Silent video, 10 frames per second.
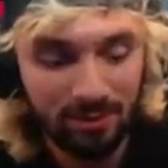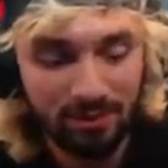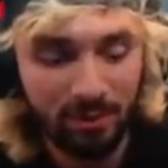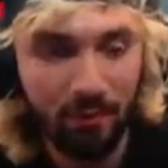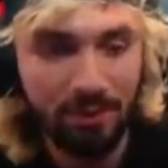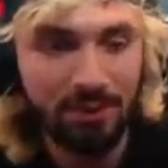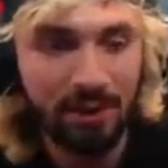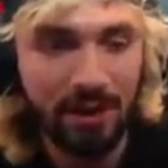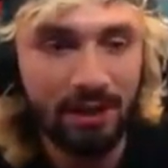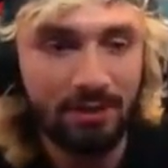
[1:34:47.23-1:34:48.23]
you know what you're
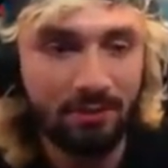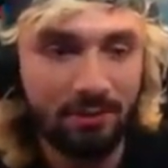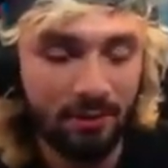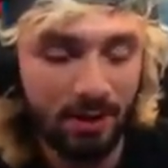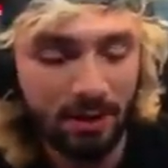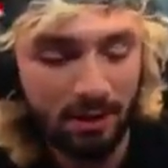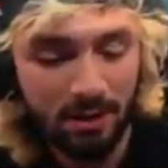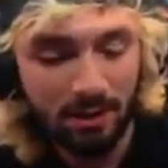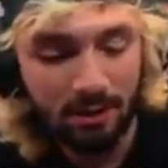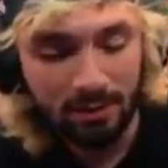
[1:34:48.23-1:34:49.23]
getting right
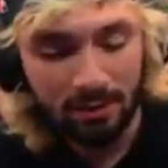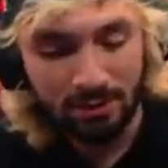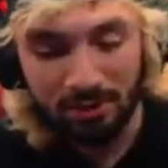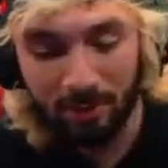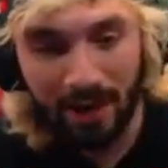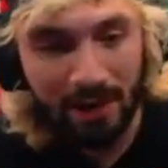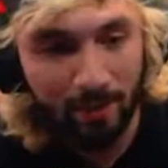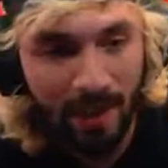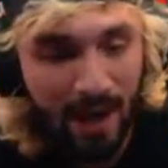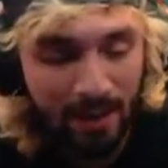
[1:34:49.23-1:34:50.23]
because you could buy a
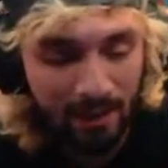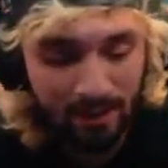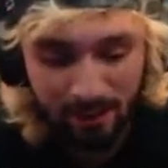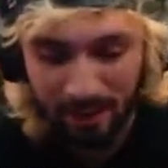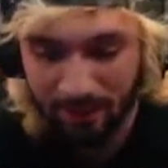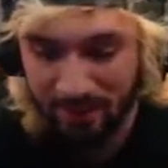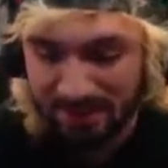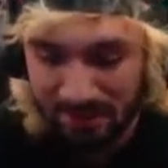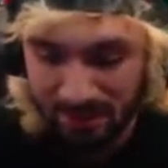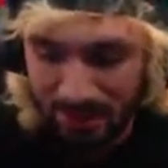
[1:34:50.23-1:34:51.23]
pack and the best
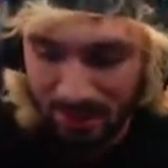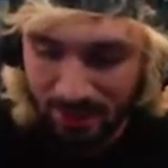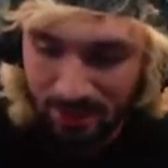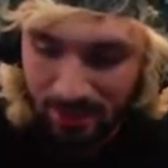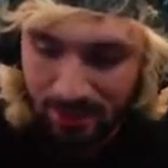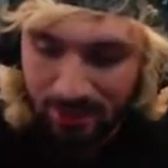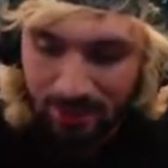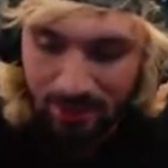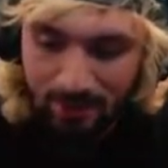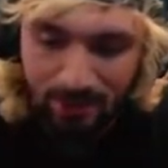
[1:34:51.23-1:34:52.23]
thing you get
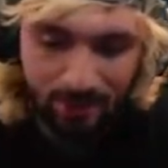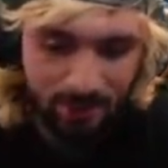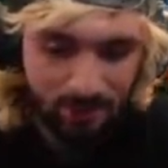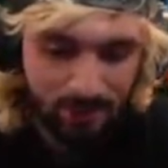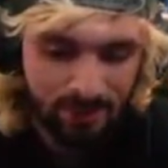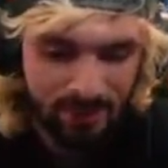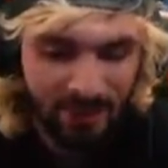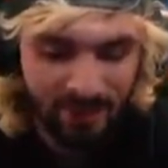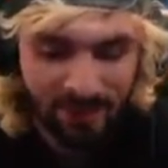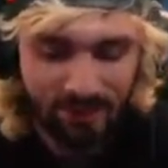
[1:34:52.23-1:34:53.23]
is
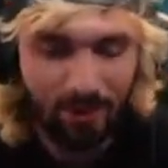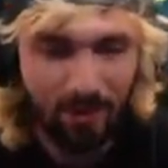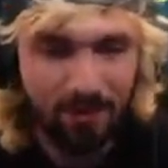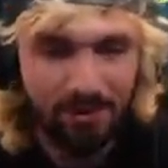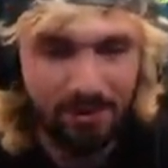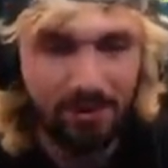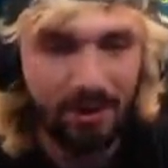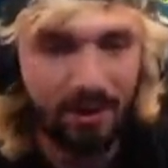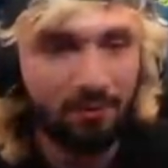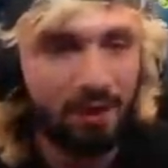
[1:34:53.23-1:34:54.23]
like these cards and you're
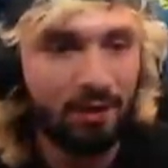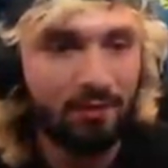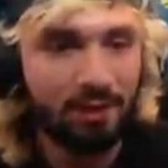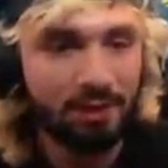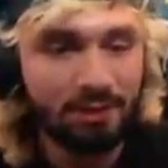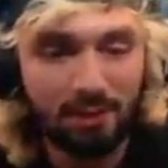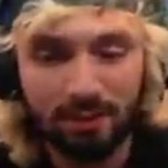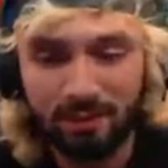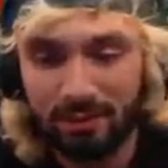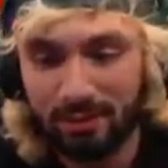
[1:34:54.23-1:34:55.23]
like well i don't want these
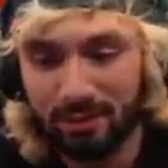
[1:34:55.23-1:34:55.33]
cards